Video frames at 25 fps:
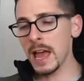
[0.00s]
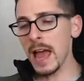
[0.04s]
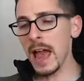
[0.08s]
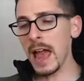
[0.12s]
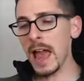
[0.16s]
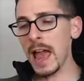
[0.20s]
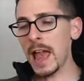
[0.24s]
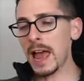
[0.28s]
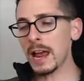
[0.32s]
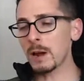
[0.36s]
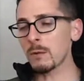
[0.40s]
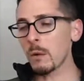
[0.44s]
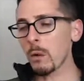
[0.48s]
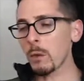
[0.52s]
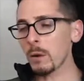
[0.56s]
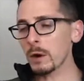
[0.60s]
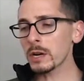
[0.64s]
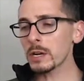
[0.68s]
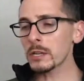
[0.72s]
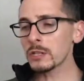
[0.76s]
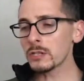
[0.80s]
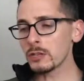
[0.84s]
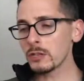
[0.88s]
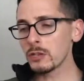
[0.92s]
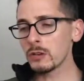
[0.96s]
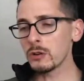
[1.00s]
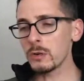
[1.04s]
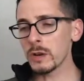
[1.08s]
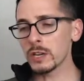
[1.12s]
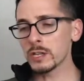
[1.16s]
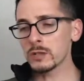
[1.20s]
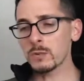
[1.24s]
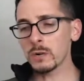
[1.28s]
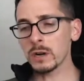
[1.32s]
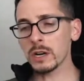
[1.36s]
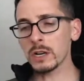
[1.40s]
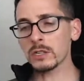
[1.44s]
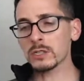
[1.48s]
And what we're going to do
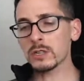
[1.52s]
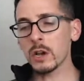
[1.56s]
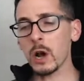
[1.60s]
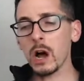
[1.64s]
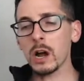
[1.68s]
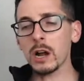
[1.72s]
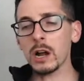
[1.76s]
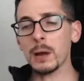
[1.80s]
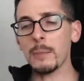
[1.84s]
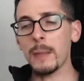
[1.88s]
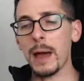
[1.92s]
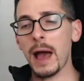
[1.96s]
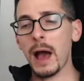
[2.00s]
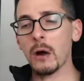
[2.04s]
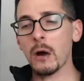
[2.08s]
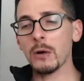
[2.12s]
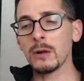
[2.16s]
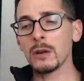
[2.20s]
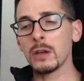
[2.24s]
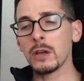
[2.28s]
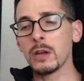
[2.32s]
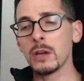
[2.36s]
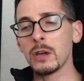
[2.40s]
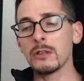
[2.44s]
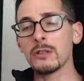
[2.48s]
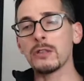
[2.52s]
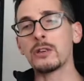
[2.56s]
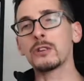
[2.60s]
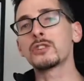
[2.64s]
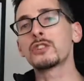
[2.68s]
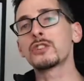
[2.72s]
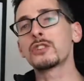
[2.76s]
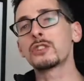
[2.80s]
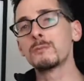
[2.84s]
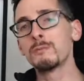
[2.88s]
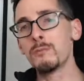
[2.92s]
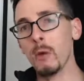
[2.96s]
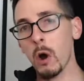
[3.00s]
is we're going to talk about the
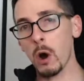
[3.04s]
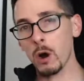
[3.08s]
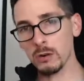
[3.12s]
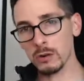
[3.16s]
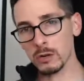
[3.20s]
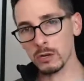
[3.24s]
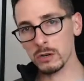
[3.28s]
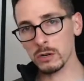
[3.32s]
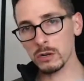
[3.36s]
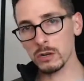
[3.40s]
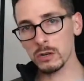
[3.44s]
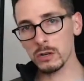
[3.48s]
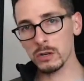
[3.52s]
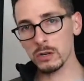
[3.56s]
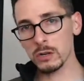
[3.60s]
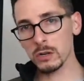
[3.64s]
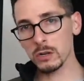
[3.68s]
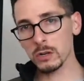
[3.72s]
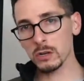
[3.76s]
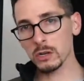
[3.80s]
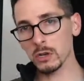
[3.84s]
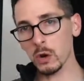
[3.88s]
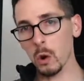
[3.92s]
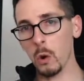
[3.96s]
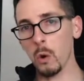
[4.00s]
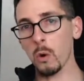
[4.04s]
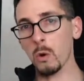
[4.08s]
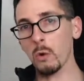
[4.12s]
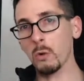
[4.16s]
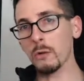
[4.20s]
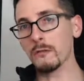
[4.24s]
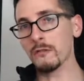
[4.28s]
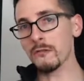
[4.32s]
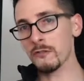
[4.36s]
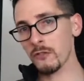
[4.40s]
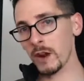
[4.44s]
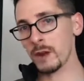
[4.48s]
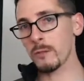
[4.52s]
S.M.A.R.T.E.R goal
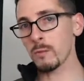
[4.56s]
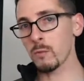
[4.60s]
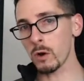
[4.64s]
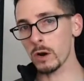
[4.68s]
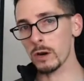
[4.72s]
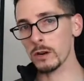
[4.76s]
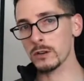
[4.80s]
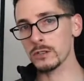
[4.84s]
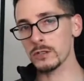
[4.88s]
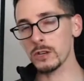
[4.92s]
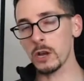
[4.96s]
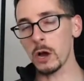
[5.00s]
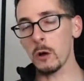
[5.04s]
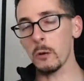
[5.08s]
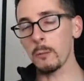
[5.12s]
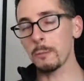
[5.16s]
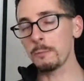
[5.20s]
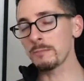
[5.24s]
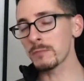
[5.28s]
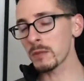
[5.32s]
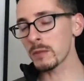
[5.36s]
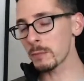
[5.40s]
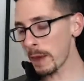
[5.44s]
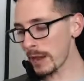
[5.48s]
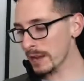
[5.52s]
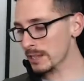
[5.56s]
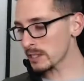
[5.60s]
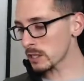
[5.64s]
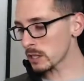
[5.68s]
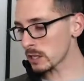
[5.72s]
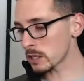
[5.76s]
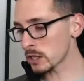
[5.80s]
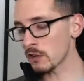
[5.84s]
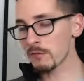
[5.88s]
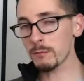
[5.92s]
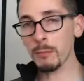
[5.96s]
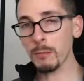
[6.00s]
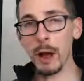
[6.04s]
framework. So
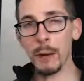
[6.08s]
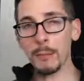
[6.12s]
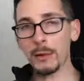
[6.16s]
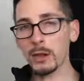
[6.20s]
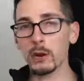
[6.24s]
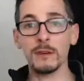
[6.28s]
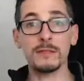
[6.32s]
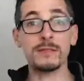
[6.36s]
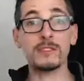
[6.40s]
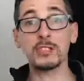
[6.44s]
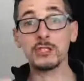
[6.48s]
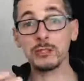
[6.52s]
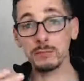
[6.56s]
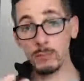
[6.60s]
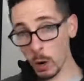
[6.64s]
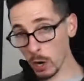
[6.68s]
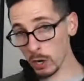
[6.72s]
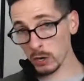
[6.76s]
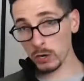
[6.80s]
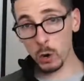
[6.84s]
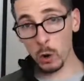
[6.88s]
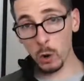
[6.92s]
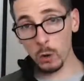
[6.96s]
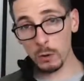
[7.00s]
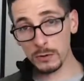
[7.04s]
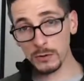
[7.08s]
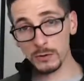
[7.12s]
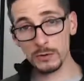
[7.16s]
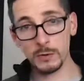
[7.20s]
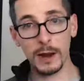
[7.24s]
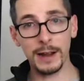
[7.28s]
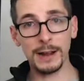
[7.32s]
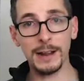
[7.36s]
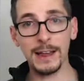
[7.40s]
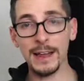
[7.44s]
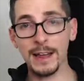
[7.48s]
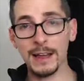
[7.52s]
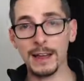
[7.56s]
basically, you've probably heard of SMART goals,
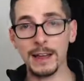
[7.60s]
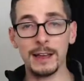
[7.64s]
right?